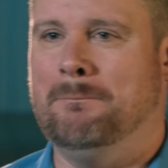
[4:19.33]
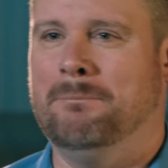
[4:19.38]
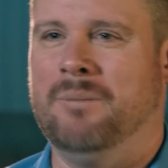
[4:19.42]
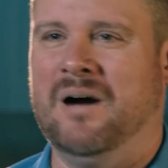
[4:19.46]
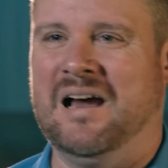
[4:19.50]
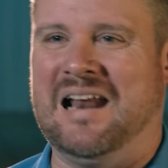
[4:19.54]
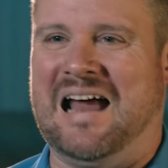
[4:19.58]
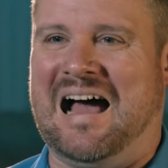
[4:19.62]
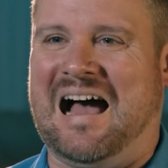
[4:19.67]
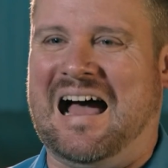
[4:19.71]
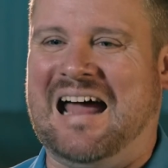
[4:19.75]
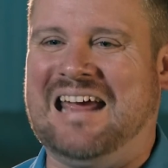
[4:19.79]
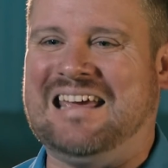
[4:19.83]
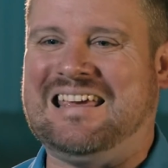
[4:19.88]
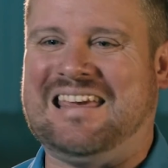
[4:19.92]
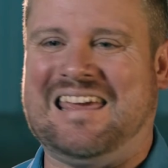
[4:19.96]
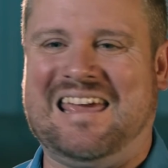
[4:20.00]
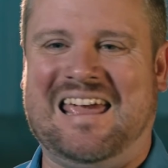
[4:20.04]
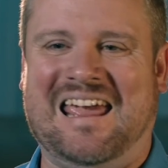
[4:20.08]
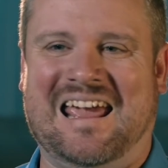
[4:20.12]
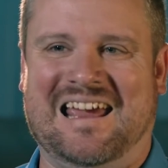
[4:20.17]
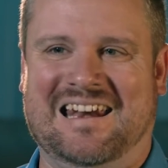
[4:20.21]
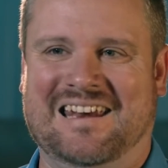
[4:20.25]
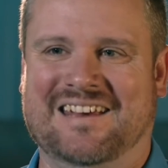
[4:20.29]
but I
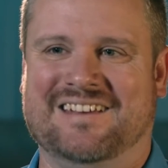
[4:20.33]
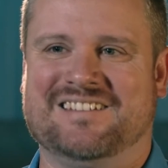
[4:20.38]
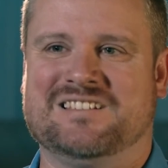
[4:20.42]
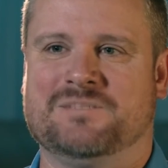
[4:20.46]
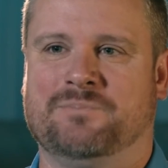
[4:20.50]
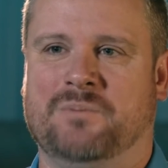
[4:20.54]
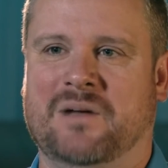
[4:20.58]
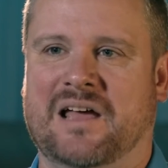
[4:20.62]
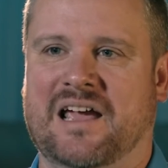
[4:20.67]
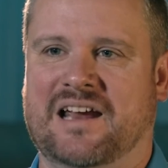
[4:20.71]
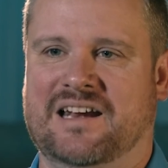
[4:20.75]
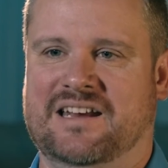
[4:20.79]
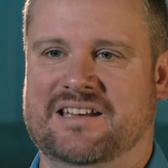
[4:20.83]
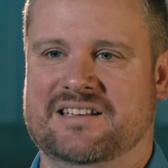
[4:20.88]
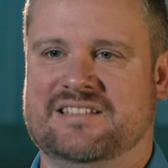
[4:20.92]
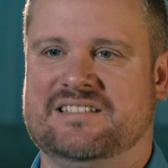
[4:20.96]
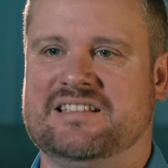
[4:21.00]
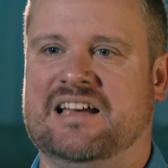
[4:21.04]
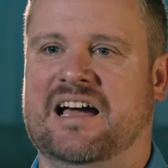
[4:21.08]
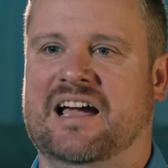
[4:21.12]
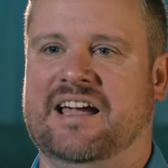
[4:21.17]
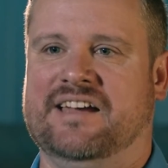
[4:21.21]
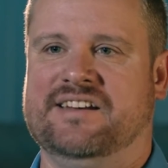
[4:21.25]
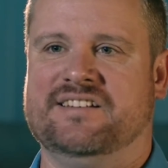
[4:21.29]
can't explain it
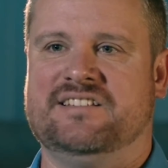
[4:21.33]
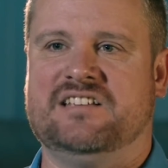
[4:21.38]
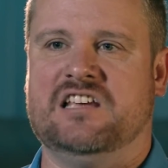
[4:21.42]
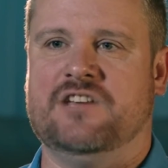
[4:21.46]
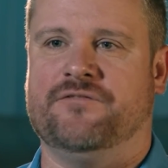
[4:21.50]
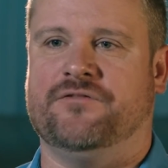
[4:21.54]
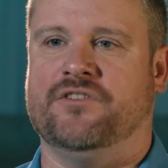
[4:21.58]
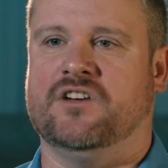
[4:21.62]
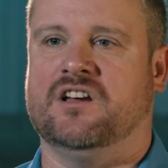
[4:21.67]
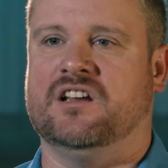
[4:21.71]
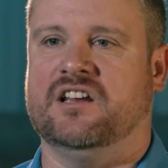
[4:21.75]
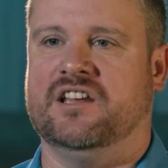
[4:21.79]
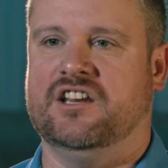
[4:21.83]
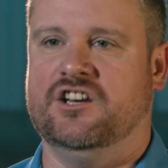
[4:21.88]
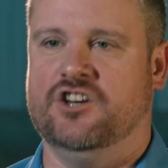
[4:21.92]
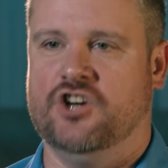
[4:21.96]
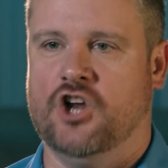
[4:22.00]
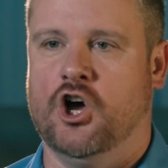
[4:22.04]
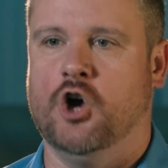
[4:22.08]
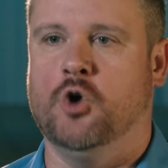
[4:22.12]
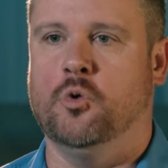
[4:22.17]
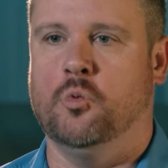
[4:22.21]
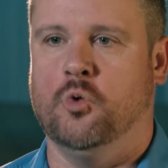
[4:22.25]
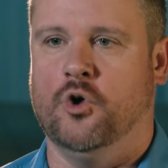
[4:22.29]
scientifically.
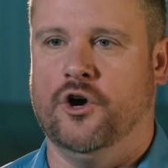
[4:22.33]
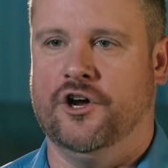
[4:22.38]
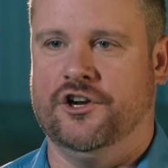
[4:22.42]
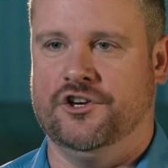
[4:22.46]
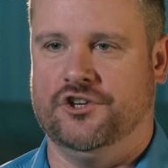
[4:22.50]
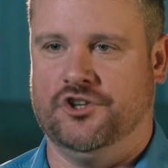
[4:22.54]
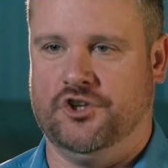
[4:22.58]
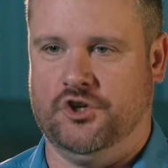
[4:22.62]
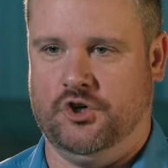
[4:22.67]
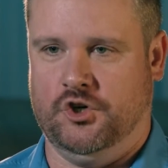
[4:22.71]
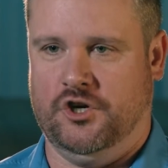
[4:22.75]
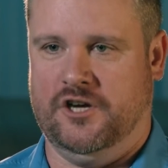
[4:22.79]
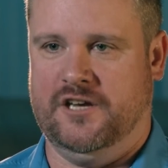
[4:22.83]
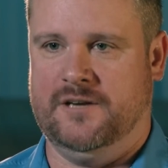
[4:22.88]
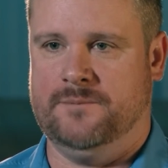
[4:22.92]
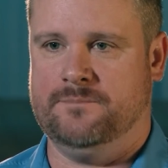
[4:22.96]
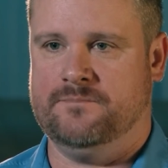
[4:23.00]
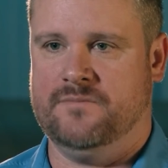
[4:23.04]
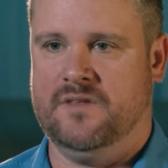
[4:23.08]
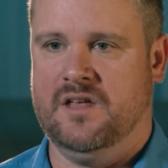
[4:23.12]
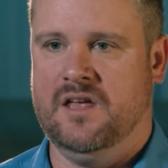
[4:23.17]
No one could.